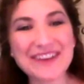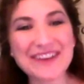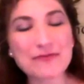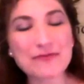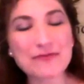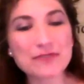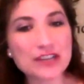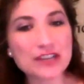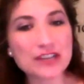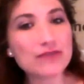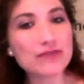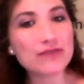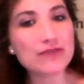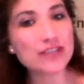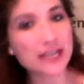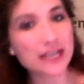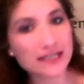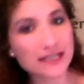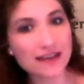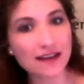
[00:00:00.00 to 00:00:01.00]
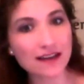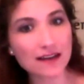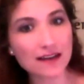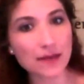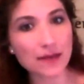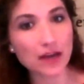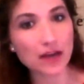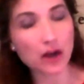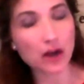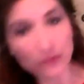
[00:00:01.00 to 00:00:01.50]
do you just talk about
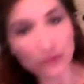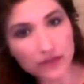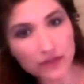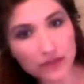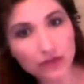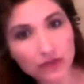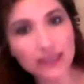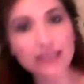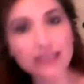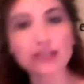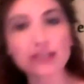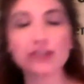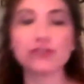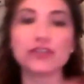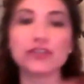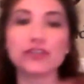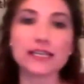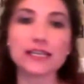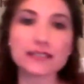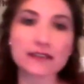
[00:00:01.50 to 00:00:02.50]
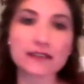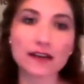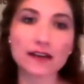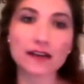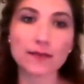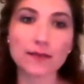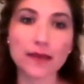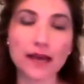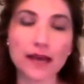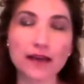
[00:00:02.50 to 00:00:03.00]
homeschooling? Do you just talk
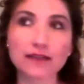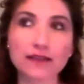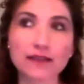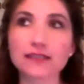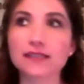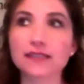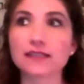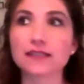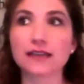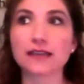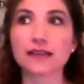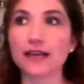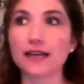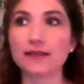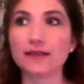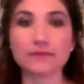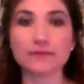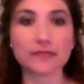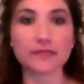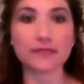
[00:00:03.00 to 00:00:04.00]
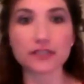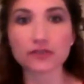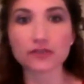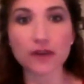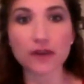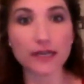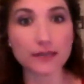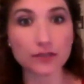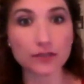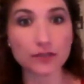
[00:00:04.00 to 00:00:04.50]
about
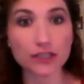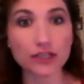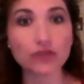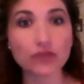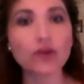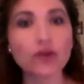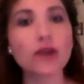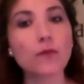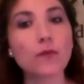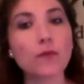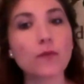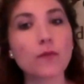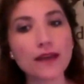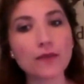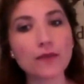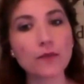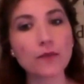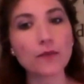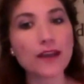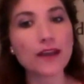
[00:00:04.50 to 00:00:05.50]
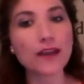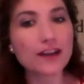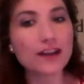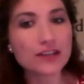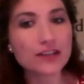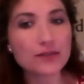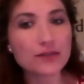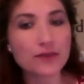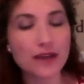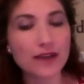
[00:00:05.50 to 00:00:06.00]
distractible children? What all do you
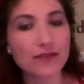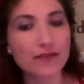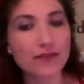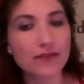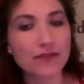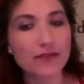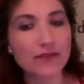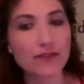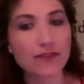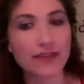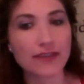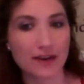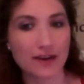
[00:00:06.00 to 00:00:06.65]
cover there?